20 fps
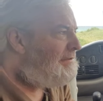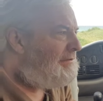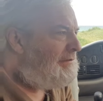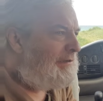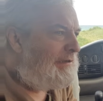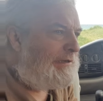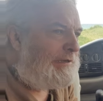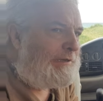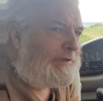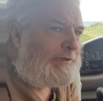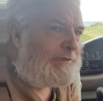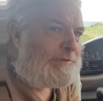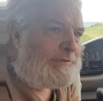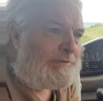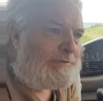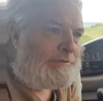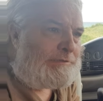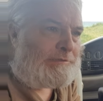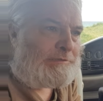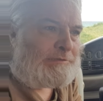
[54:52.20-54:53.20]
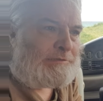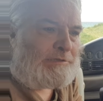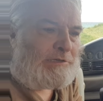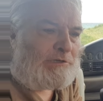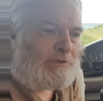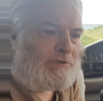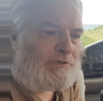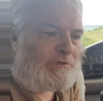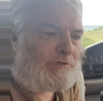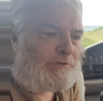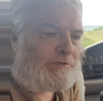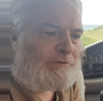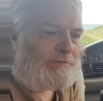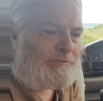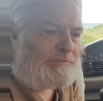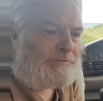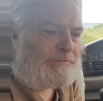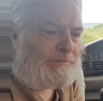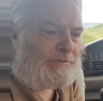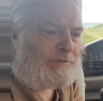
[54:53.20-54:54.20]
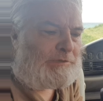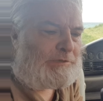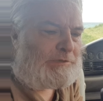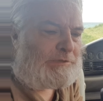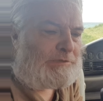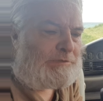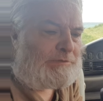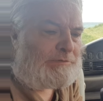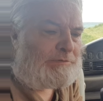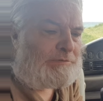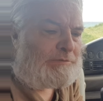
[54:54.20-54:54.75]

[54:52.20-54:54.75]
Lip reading: yeah, I kind of